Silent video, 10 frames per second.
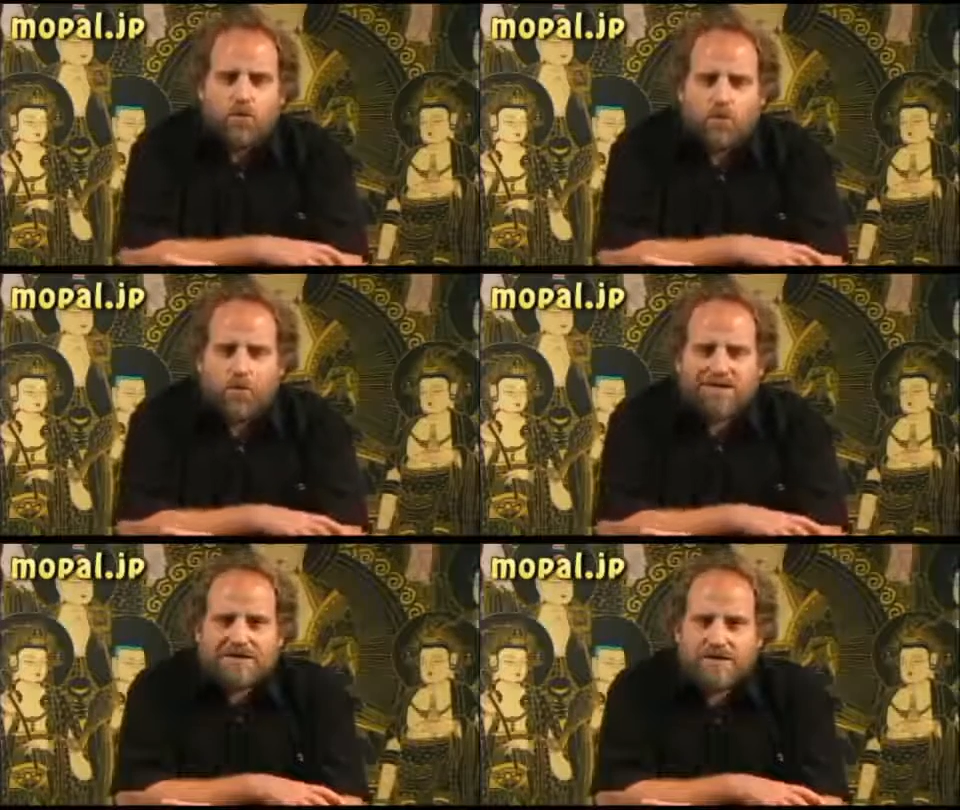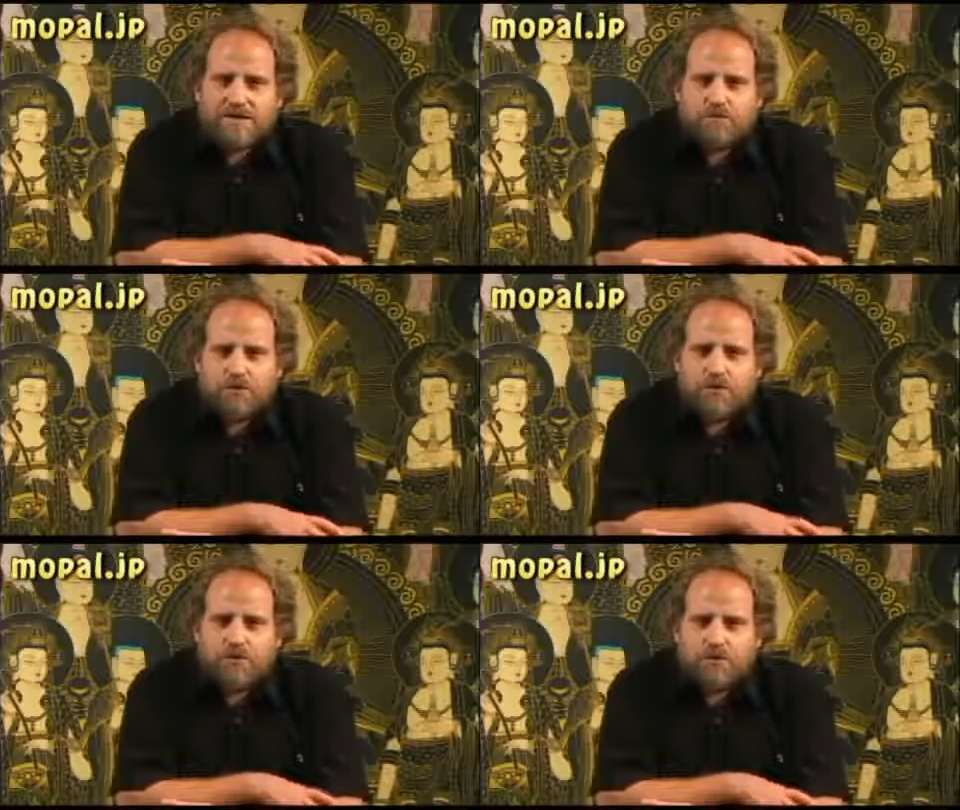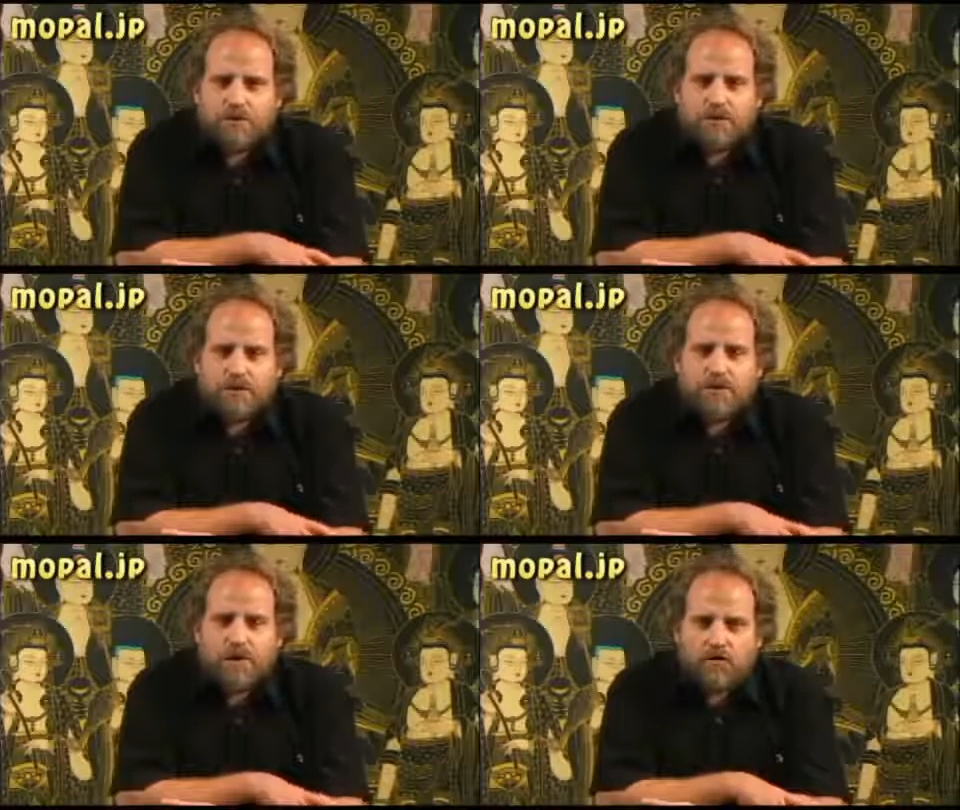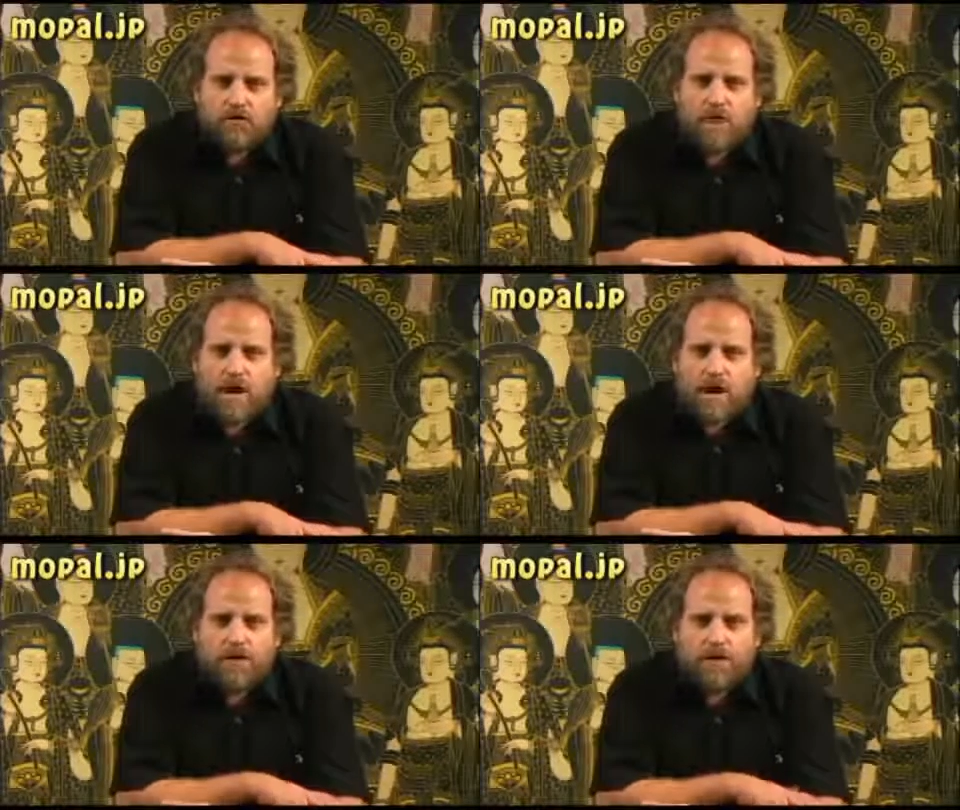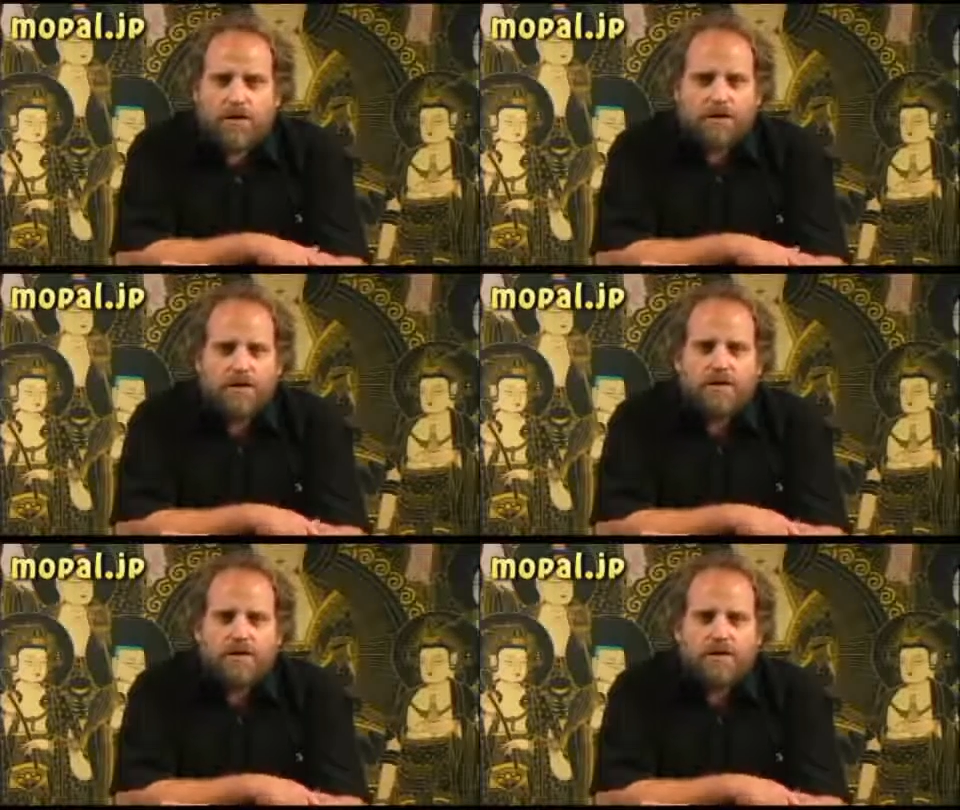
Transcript: Once these murderers are out of power,